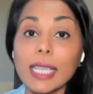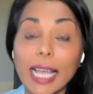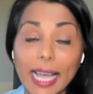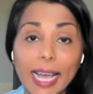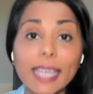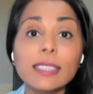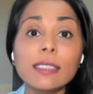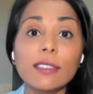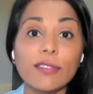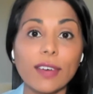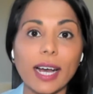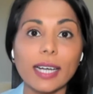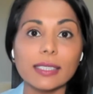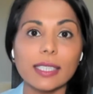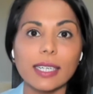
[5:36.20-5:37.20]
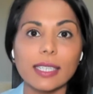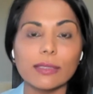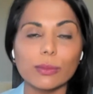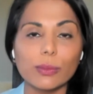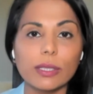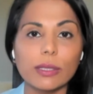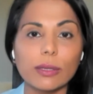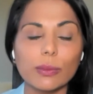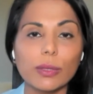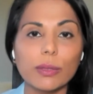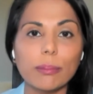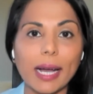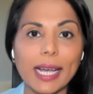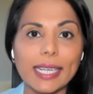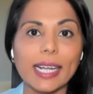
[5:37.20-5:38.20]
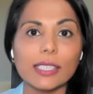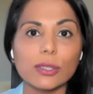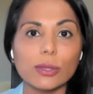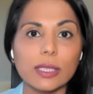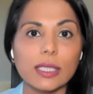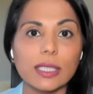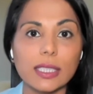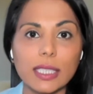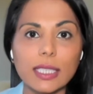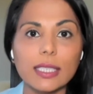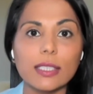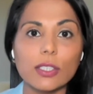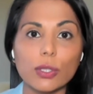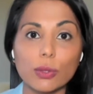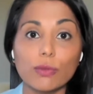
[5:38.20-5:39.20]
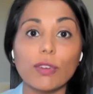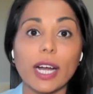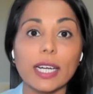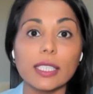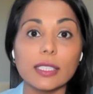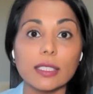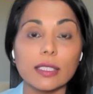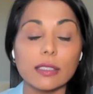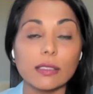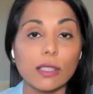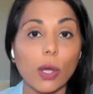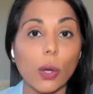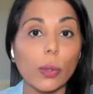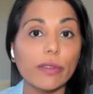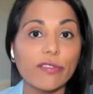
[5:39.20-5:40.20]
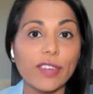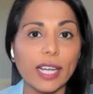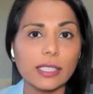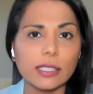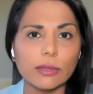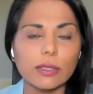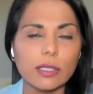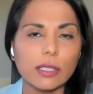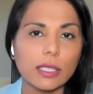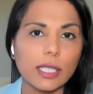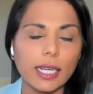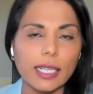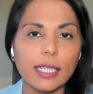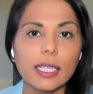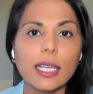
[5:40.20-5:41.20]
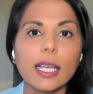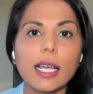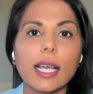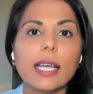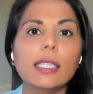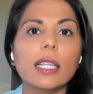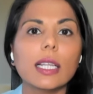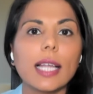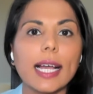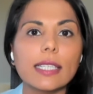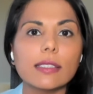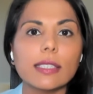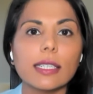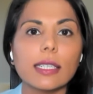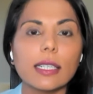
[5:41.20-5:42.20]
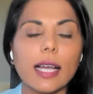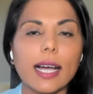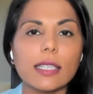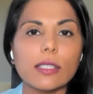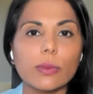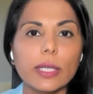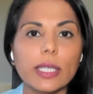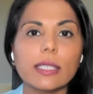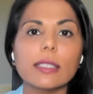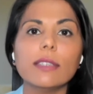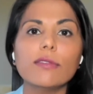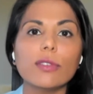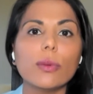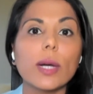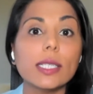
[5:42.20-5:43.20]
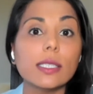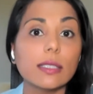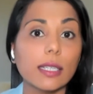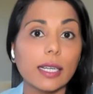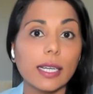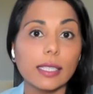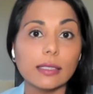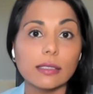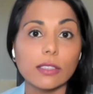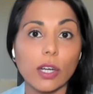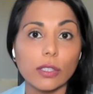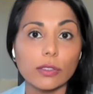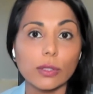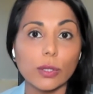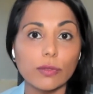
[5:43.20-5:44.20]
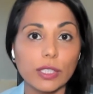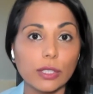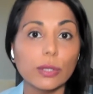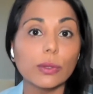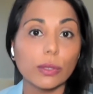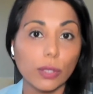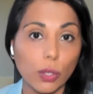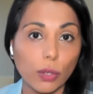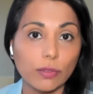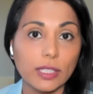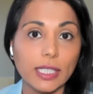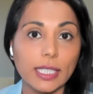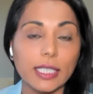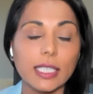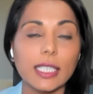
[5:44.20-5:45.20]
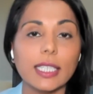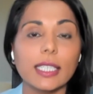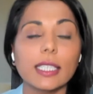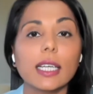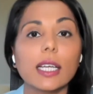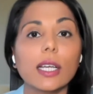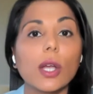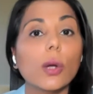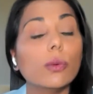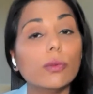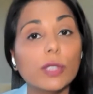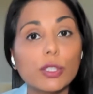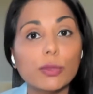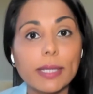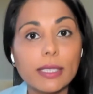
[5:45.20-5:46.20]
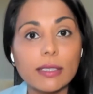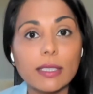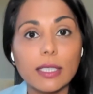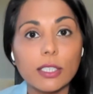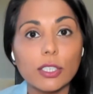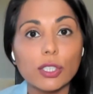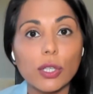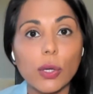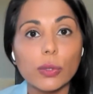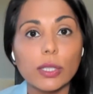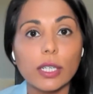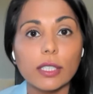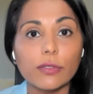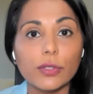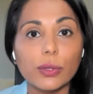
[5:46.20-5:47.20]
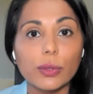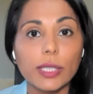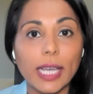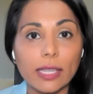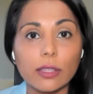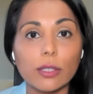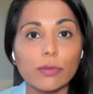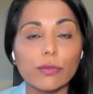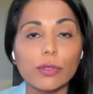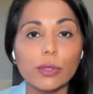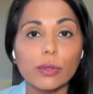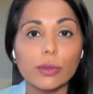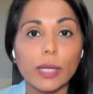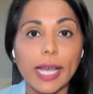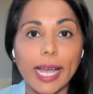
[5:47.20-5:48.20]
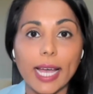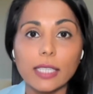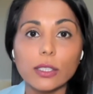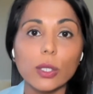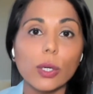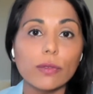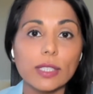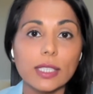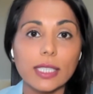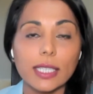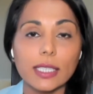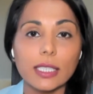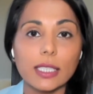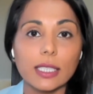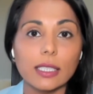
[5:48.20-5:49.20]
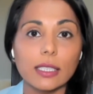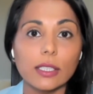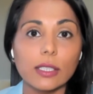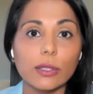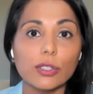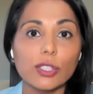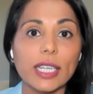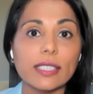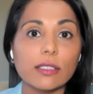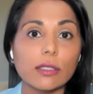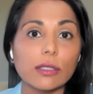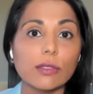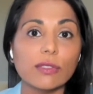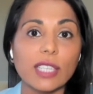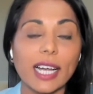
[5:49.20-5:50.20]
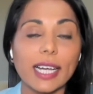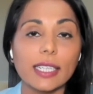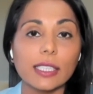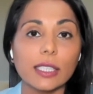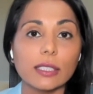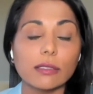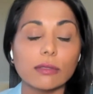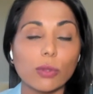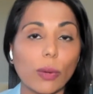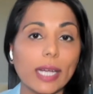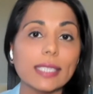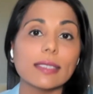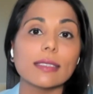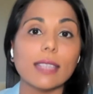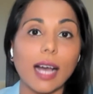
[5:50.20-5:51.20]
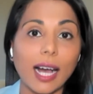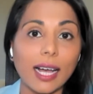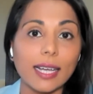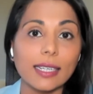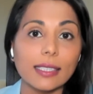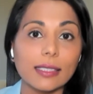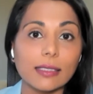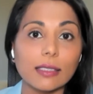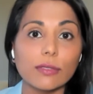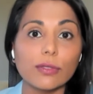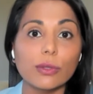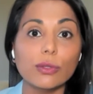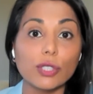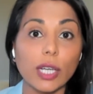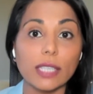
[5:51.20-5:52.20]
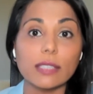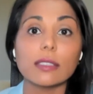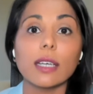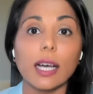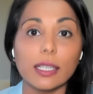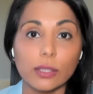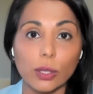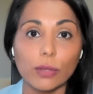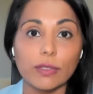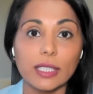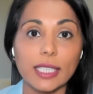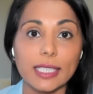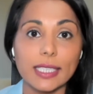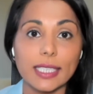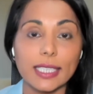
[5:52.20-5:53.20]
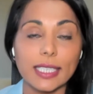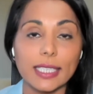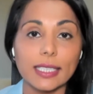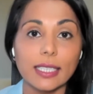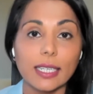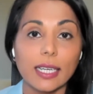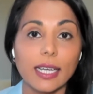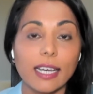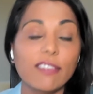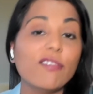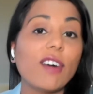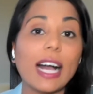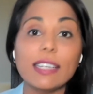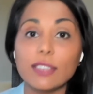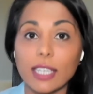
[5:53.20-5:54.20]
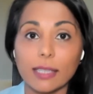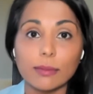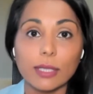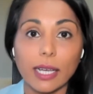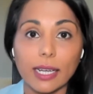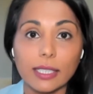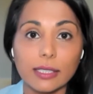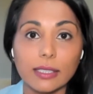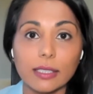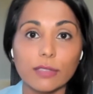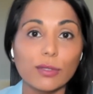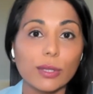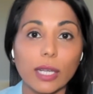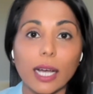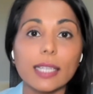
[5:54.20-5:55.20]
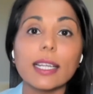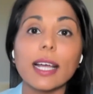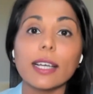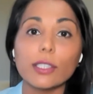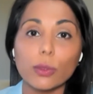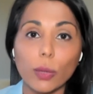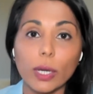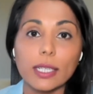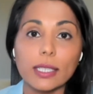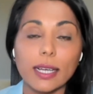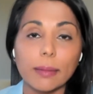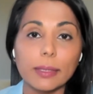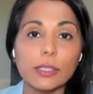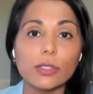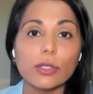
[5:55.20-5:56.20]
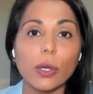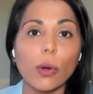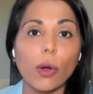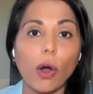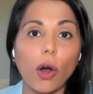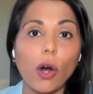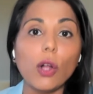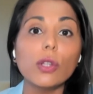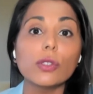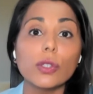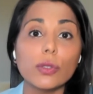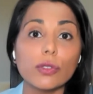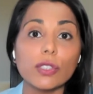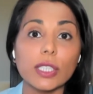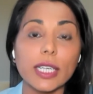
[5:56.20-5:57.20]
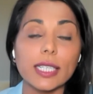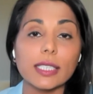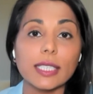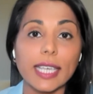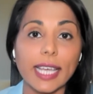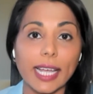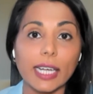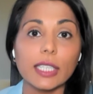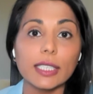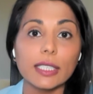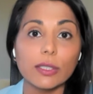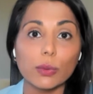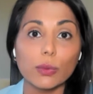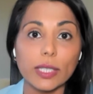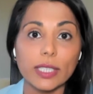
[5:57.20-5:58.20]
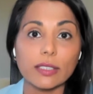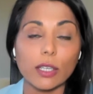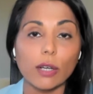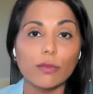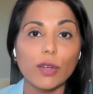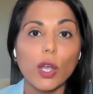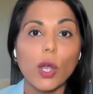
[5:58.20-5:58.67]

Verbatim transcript: And the fact that we, we might actually see these two viruses co-infect. There was a study in The Lancet last week, influenza and SARS-CoV two or COVID nineteen, which basically showed that if you get the flu and COVID nineteen, your chances of dying are twice as high as if you just got COVID nineteen and five times higher than if you got neither one of them. And so all of those things carry the risk of